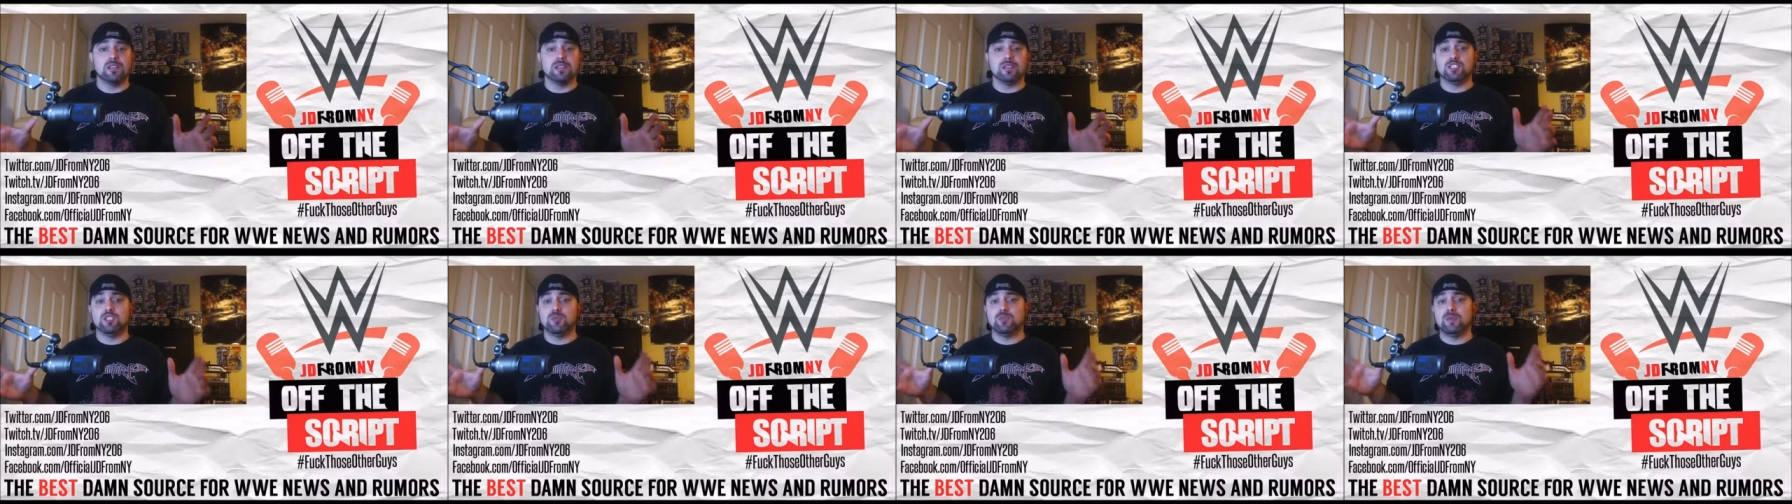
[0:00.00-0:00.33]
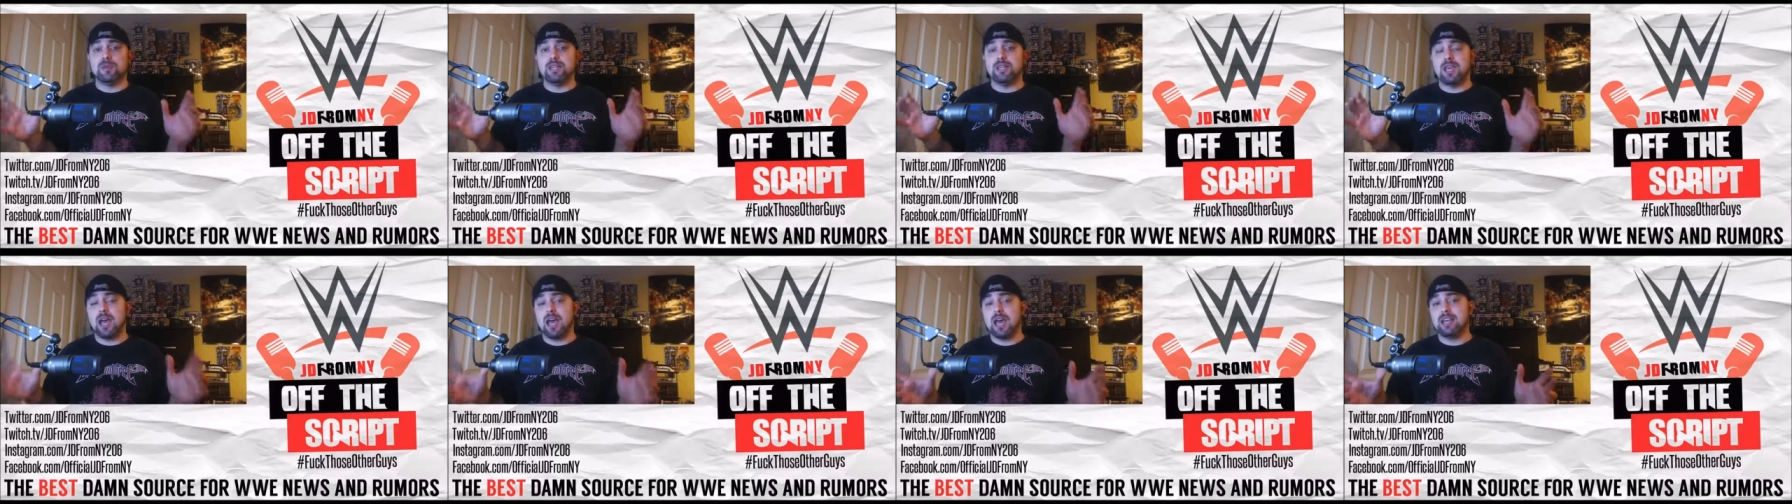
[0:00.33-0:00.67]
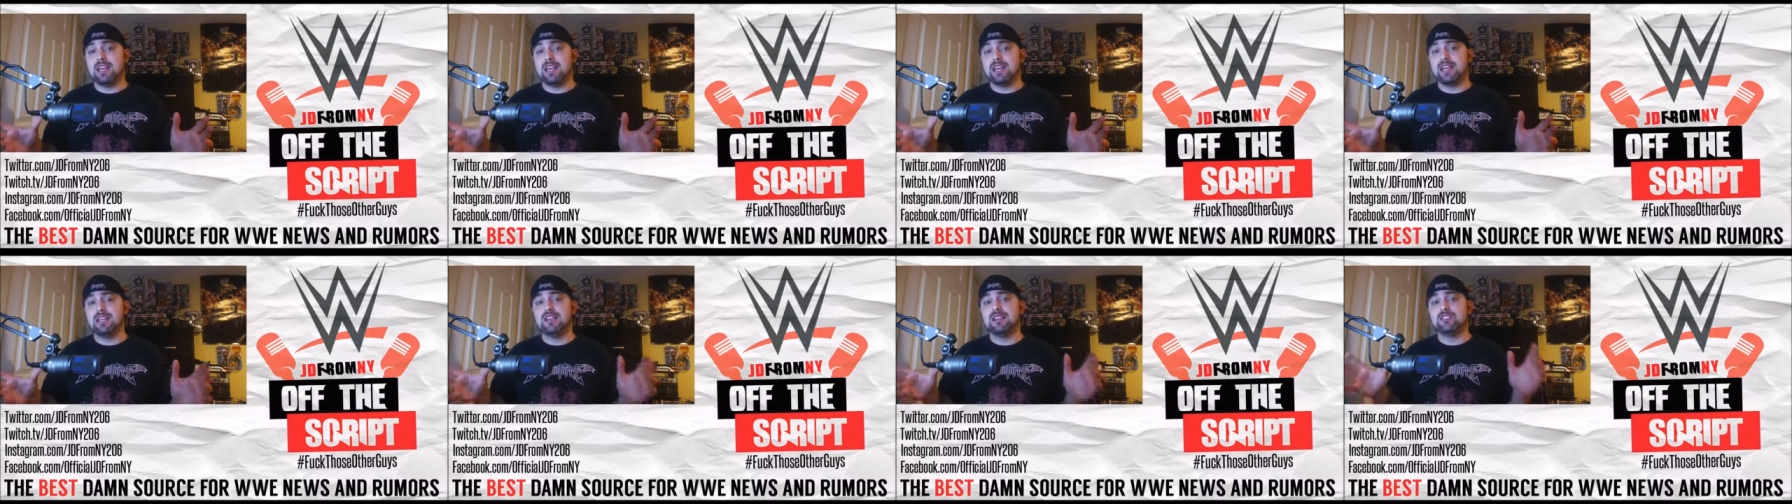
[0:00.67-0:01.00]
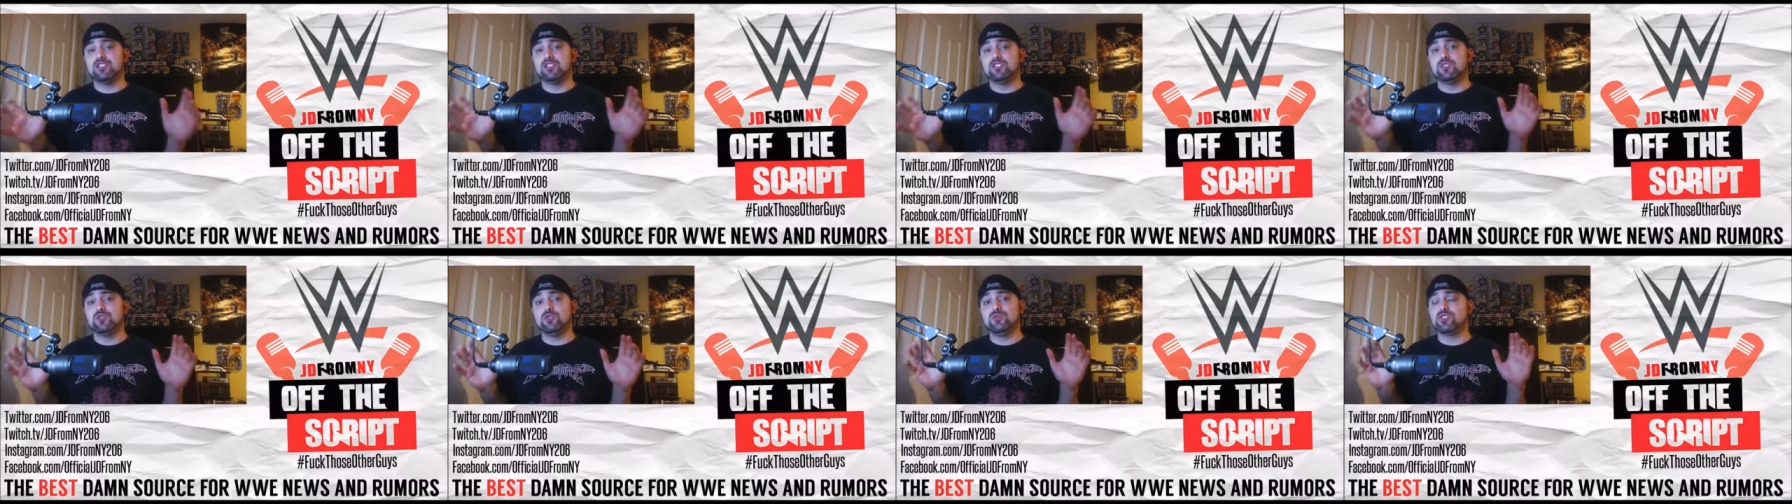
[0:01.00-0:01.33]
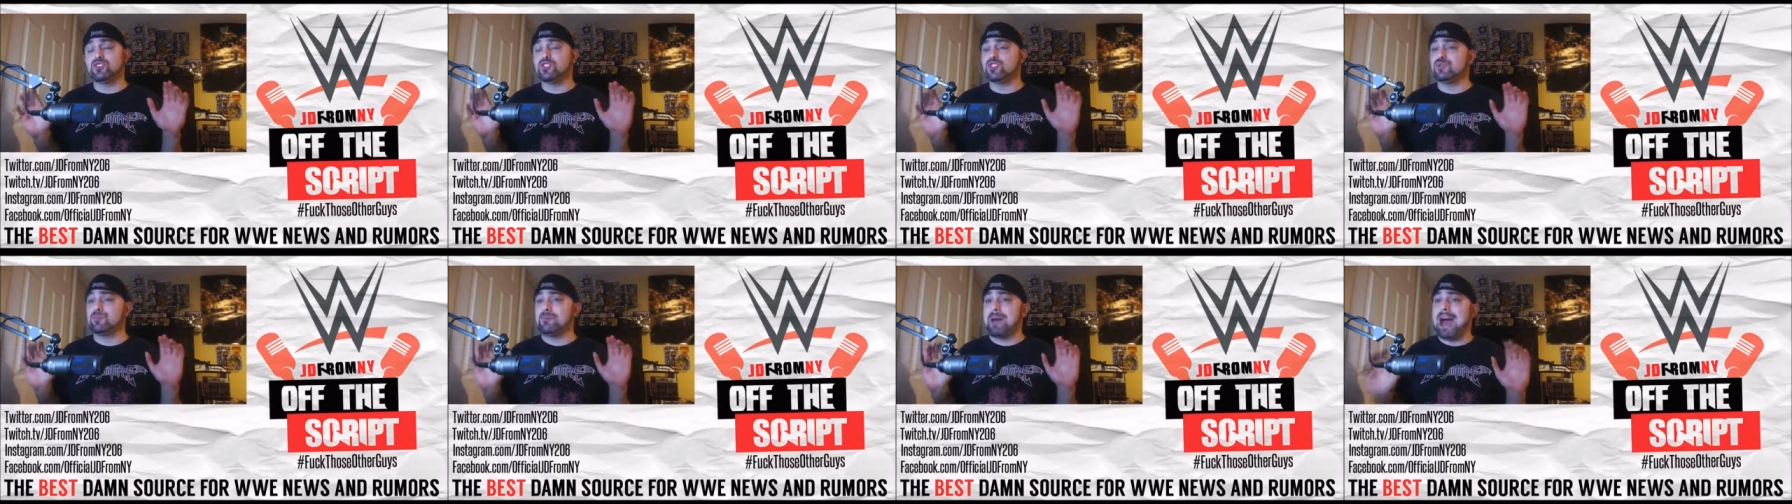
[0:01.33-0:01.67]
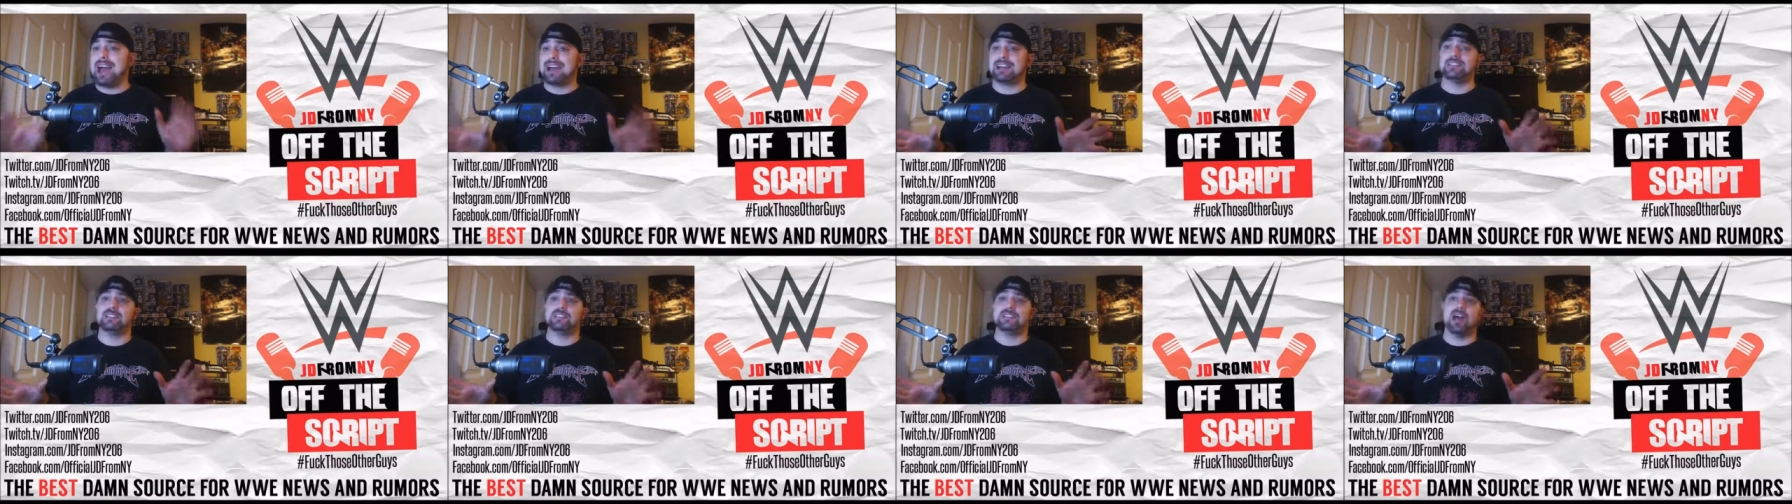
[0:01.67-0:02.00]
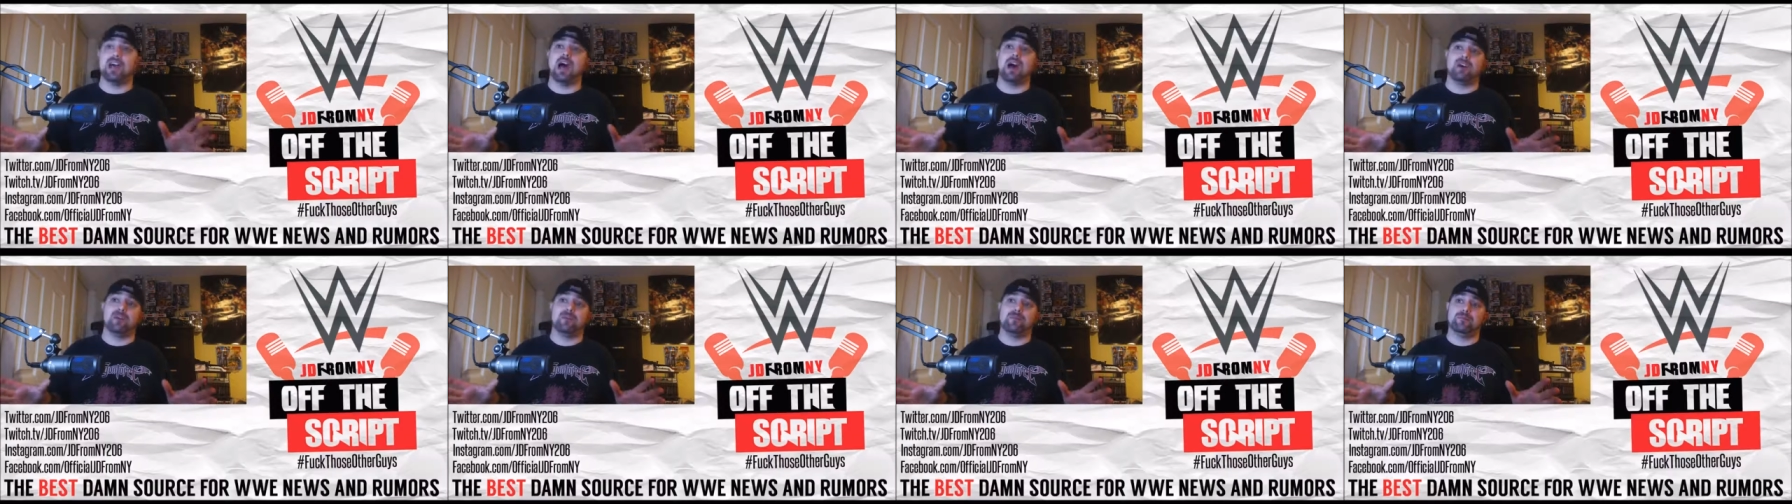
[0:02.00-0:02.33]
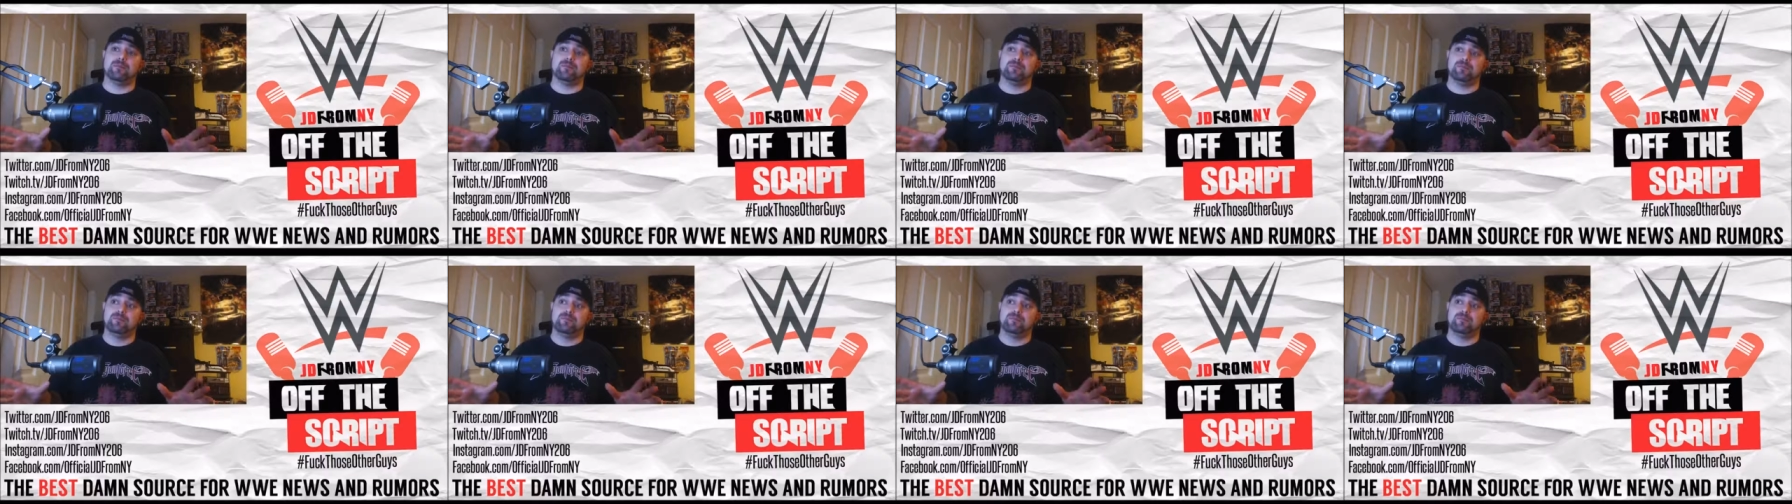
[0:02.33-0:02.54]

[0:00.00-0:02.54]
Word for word: to be heading to SmackDown.